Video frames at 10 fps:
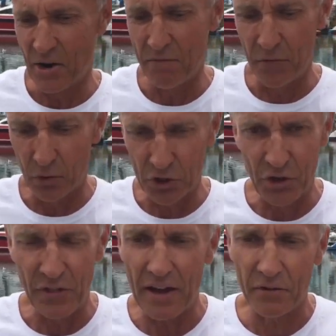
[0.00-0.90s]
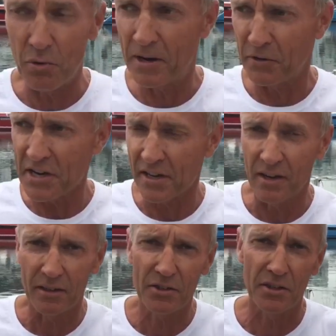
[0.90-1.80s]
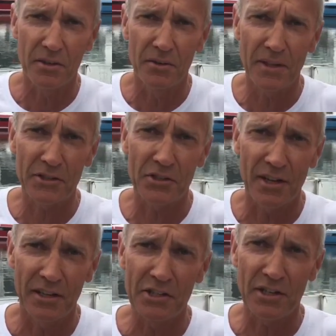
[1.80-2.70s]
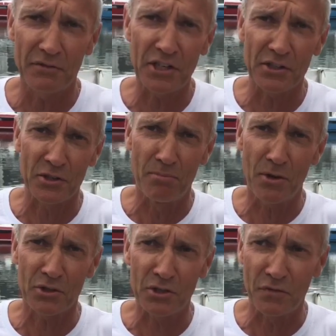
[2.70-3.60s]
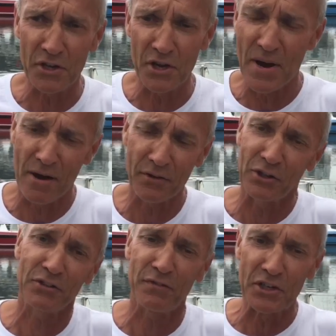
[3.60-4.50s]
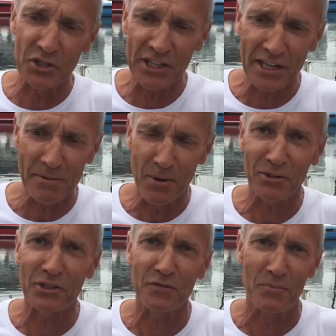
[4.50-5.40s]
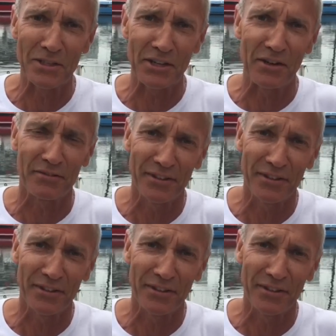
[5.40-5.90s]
I'm fortunate that I've got my green card, so that's at least I've ticked some boxes for you. Now I've got to finish ticking boxes for myself.